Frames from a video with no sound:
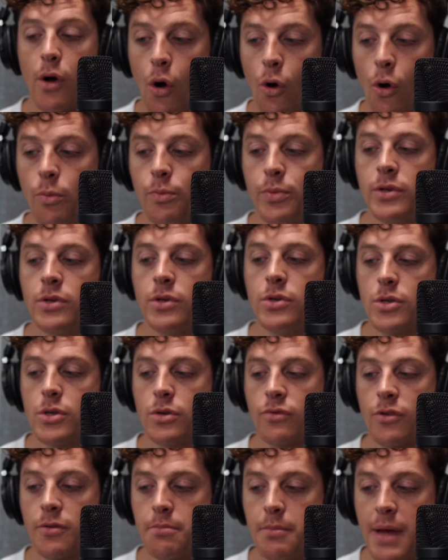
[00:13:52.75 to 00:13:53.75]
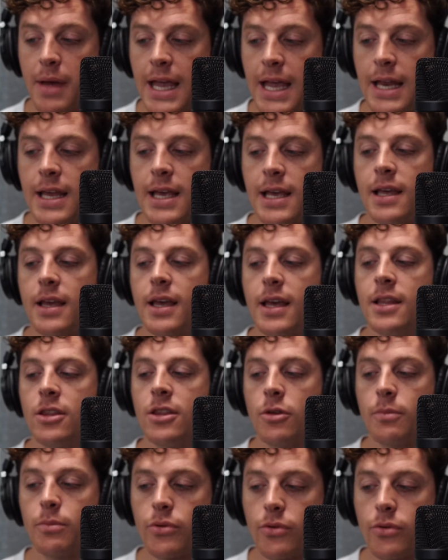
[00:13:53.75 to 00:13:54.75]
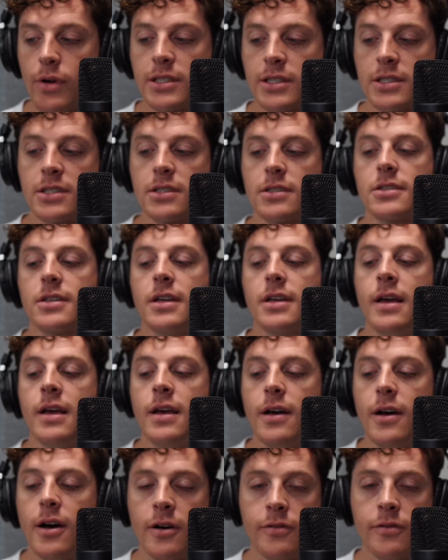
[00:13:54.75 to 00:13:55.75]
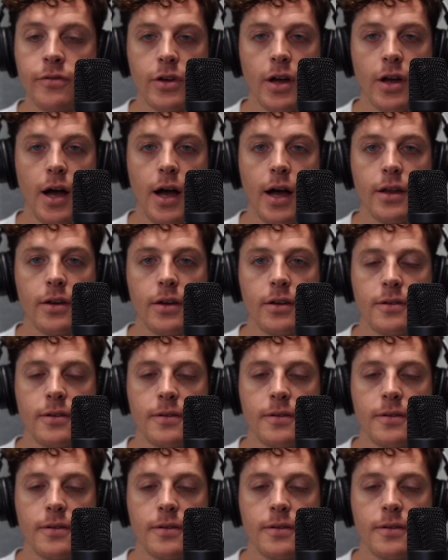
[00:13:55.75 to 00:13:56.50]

open to remaining in the presence of God.